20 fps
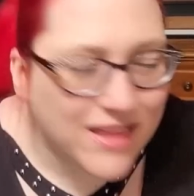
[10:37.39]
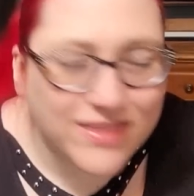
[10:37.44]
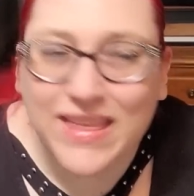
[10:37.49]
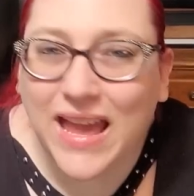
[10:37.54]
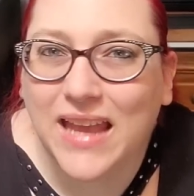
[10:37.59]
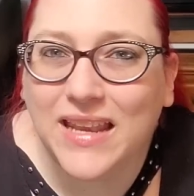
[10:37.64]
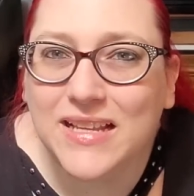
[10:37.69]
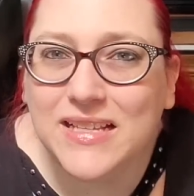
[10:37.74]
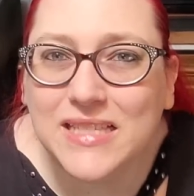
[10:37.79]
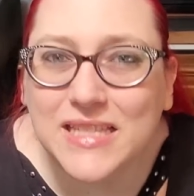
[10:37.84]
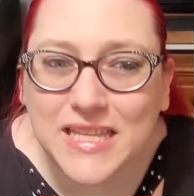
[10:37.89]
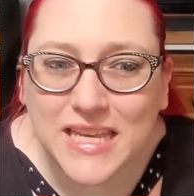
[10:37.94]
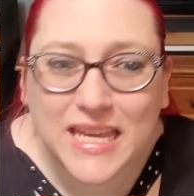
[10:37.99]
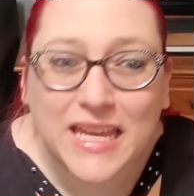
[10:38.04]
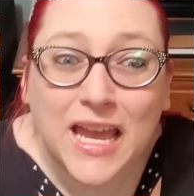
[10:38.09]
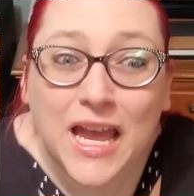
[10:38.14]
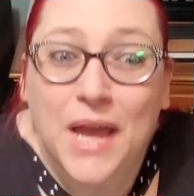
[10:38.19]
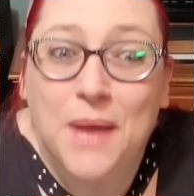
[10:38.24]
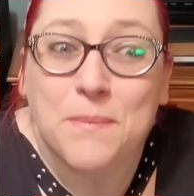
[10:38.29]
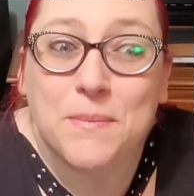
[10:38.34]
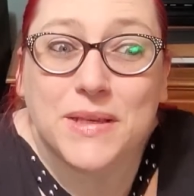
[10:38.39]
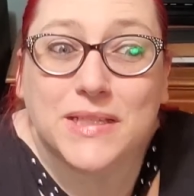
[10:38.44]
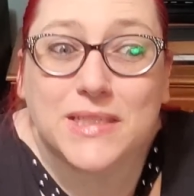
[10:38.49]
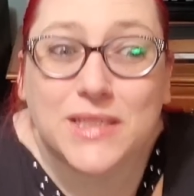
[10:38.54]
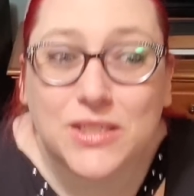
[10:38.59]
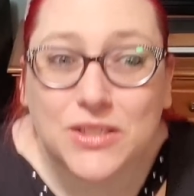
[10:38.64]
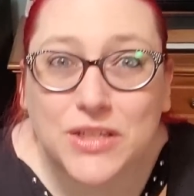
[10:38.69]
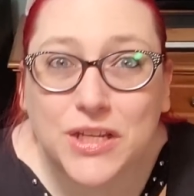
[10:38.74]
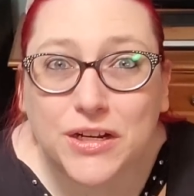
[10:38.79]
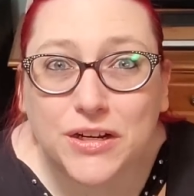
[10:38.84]
That is the
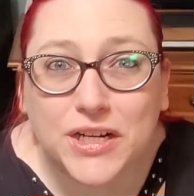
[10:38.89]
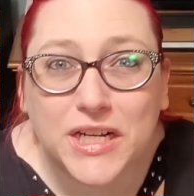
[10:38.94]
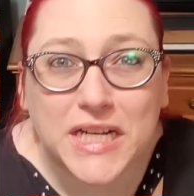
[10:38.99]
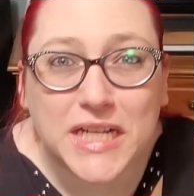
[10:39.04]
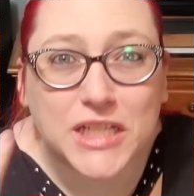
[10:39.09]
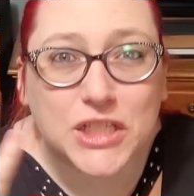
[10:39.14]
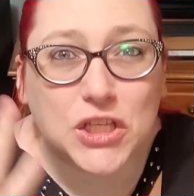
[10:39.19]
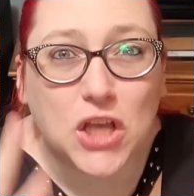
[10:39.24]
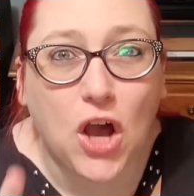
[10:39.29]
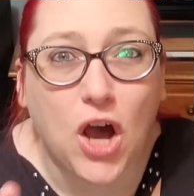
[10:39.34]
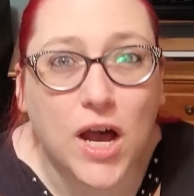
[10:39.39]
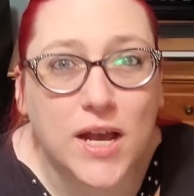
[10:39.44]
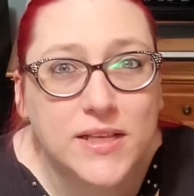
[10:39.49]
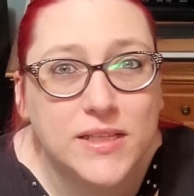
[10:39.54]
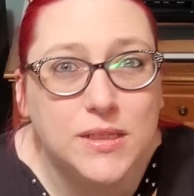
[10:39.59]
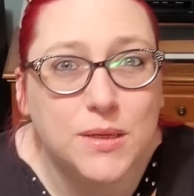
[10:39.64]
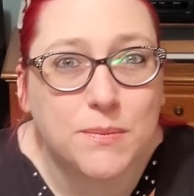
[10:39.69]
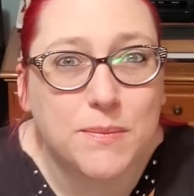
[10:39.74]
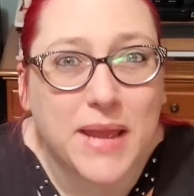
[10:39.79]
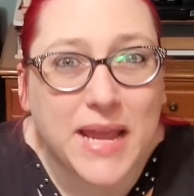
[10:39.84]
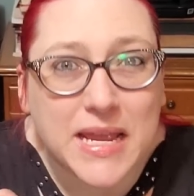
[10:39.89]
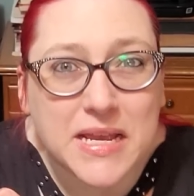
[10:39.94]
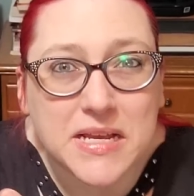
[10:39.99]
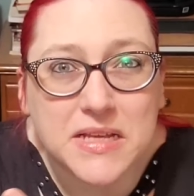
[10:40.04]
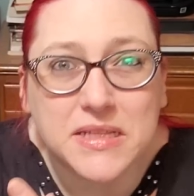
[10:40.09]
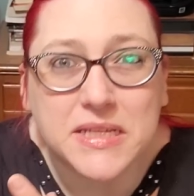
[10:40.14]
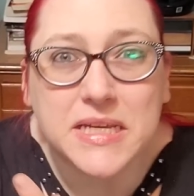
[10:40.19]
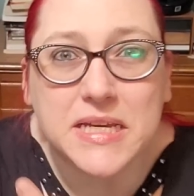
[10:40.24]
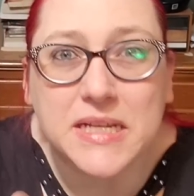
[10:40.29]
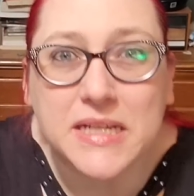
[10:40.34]
mysterious, awesome
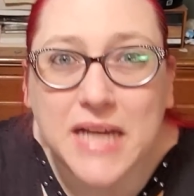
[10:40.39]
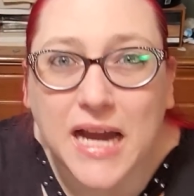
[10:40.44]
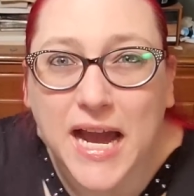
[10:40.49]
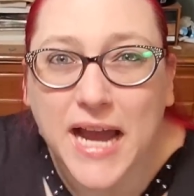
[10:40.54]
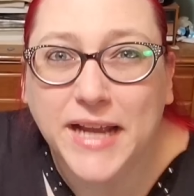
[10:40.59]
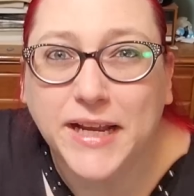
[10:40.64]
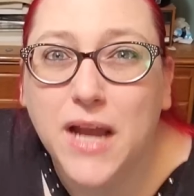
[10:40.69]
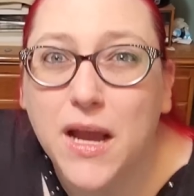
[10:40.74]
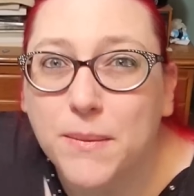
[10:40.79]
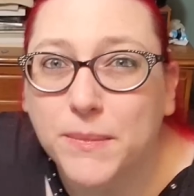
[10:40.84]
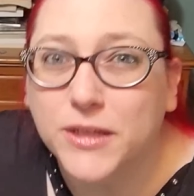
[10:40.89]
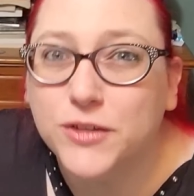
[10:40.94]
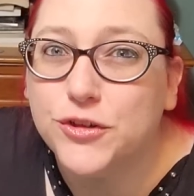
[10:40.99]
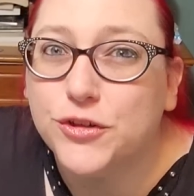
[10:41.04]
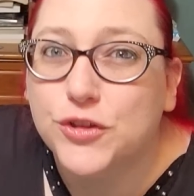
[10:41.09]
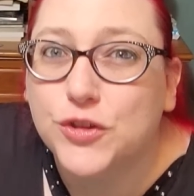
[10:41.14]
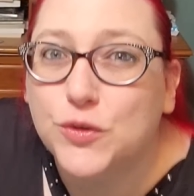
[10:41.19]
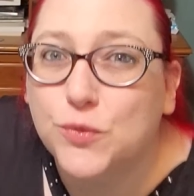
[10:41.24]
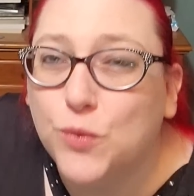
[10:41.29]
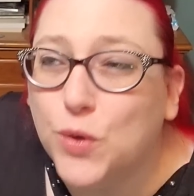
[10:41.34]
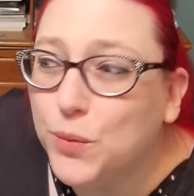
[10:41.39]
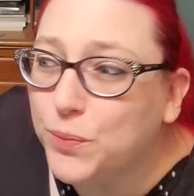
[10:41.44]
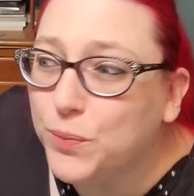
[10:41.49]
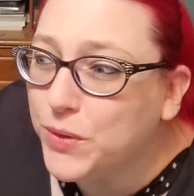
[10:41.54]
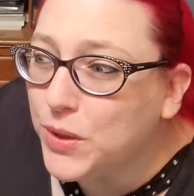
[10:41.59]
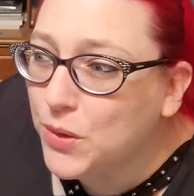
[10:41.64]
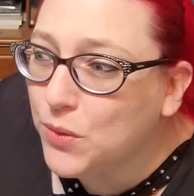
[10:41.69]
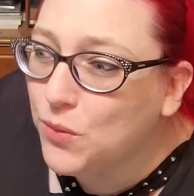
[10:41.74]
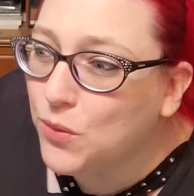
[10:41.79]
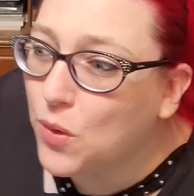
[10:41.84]
alien guy coming to swoop
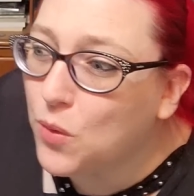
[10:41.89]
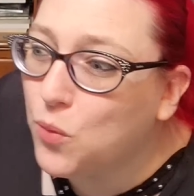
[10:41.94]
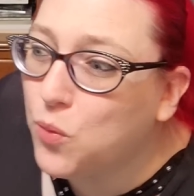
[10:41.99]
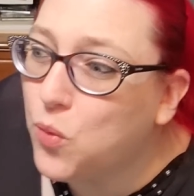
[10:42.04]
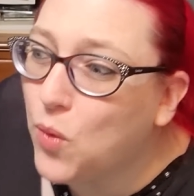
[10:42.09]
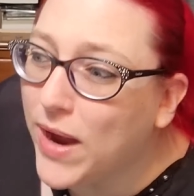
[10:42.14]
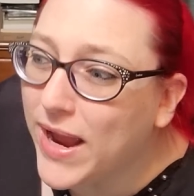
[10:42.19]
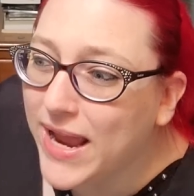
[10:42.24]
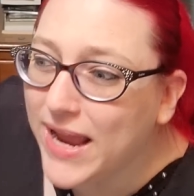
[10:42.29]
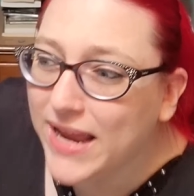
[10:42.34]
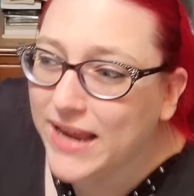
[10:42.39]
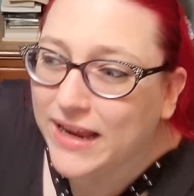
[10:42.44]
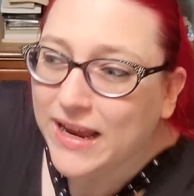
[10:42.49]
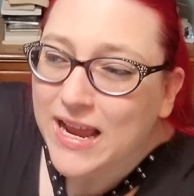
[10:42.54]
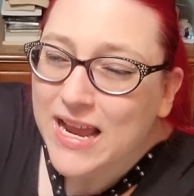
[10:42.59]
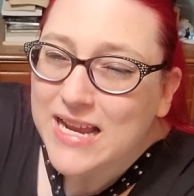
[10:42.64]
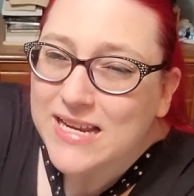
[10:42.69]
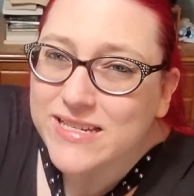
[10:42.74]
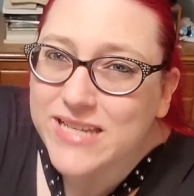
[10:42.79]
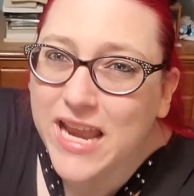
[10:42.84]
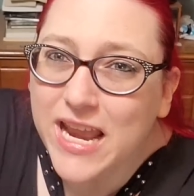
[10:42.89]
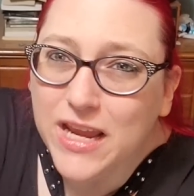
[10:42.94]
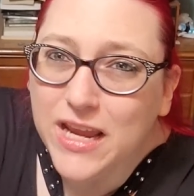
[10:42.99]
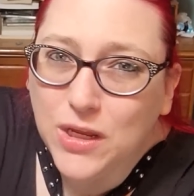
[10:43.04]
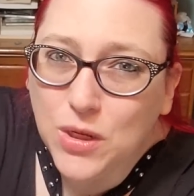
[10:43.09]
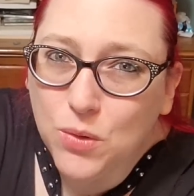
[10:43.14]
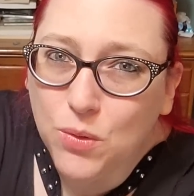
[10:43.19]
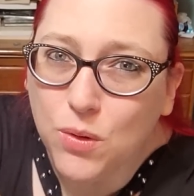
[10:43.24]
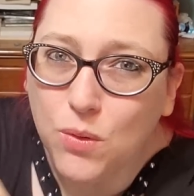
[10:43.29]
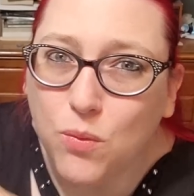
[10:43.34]
you away,
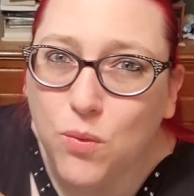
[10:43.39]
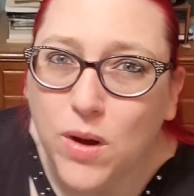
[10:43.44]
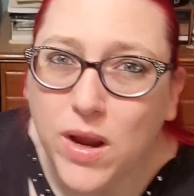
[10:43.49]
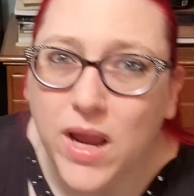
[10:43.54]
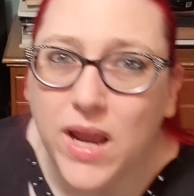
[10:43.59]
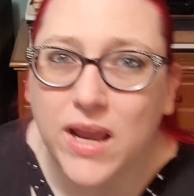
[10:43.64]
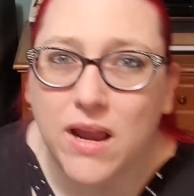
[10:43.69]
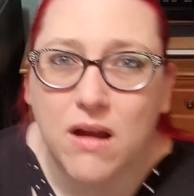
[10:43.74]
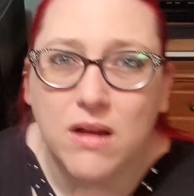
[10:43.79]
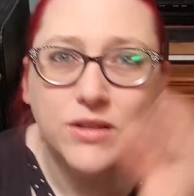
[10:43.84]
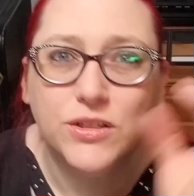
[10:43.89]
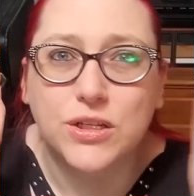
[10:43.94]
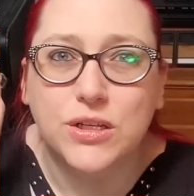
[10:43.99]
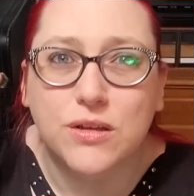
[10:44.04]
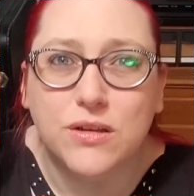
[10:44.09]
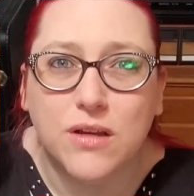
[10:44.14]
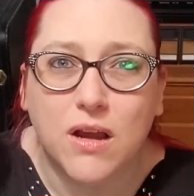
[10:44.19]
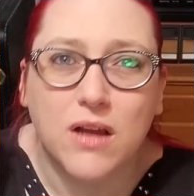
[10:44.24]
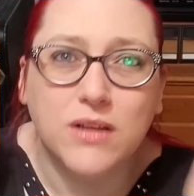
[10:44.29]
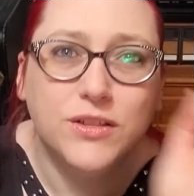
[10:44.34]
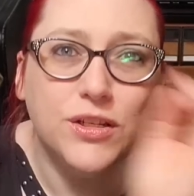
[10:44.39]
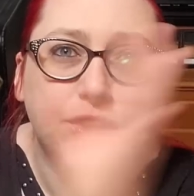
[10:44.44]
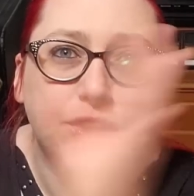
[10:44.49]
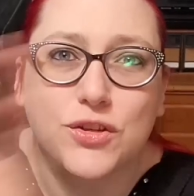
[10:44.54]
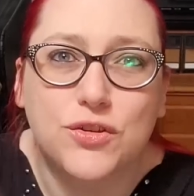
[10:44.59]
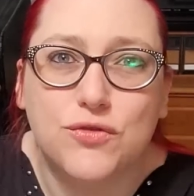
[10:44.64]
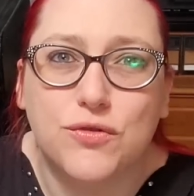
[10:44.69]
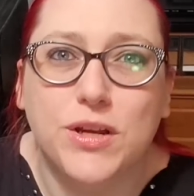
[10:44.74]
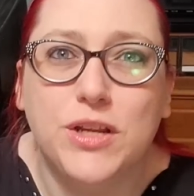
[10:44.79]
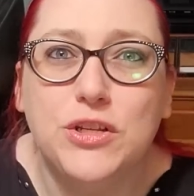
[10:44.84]
take you away onto
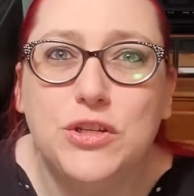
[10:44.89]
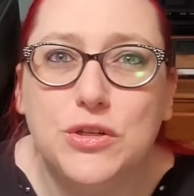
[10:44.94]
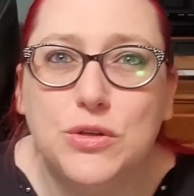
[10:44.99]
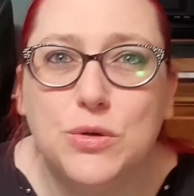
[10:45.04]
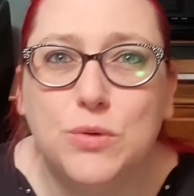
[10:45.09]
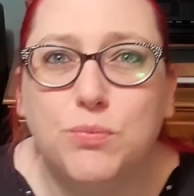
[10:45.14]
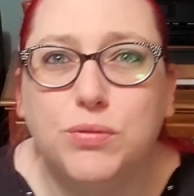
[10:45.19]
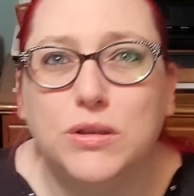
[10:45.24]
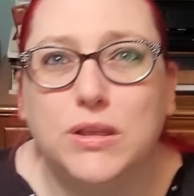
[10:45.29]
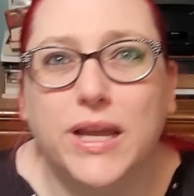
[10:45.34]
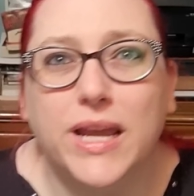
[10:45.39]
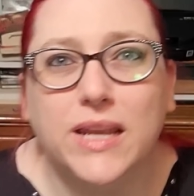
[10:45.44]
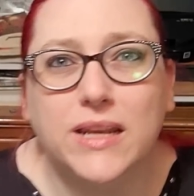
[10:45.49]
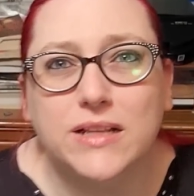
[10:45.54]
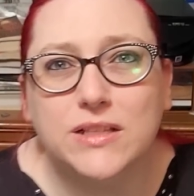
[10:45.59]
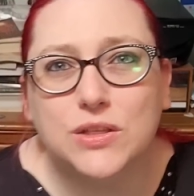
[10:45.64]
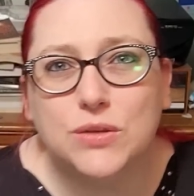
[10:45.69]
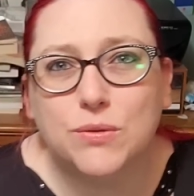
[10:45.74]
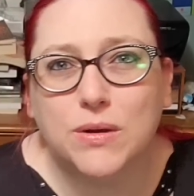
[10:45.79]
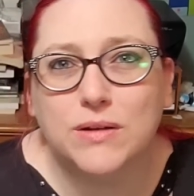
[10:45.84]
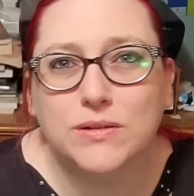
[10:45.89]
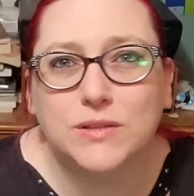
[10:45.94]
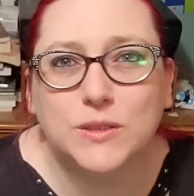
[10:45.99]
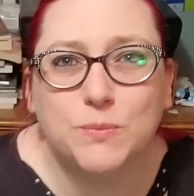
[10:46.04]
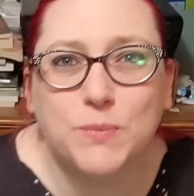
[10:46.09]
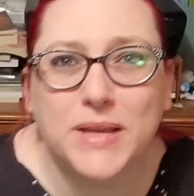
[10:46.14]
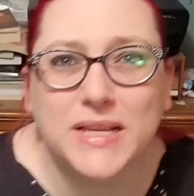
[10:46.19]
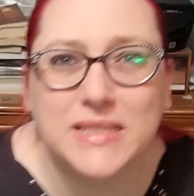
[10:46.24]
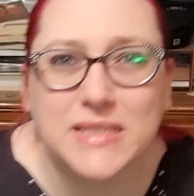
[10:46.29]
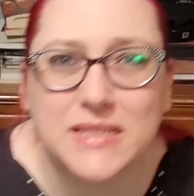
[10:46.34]
strange new planets throughout
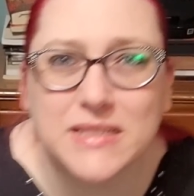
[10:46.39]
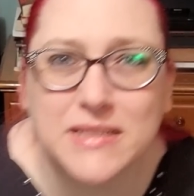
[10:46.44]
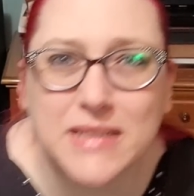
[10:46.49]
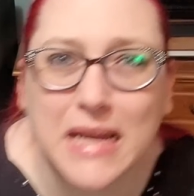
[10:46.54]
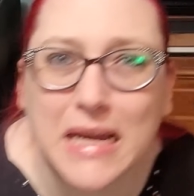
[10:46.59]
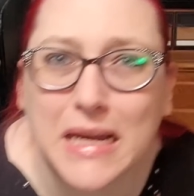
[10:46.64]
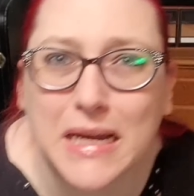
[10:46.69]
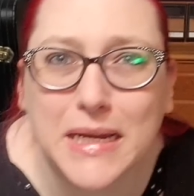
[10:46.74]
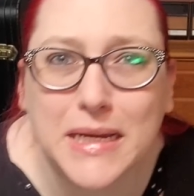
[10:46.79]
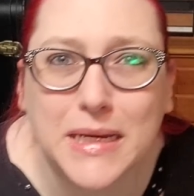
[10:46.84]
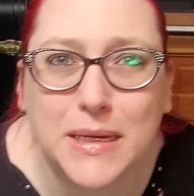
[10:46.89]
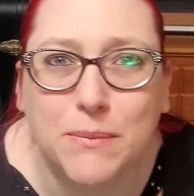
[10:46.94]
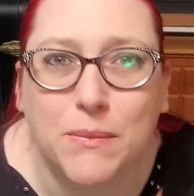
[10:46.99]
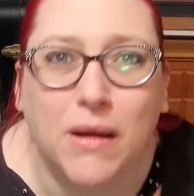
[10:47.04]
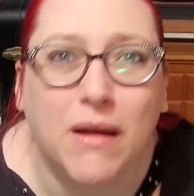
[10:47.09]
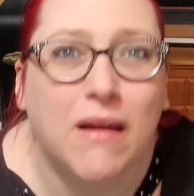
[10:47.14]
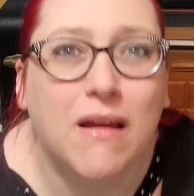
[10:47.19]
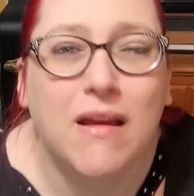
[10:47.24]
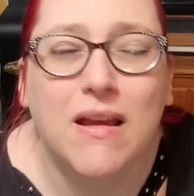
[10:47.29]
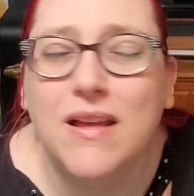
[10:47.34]
space and time.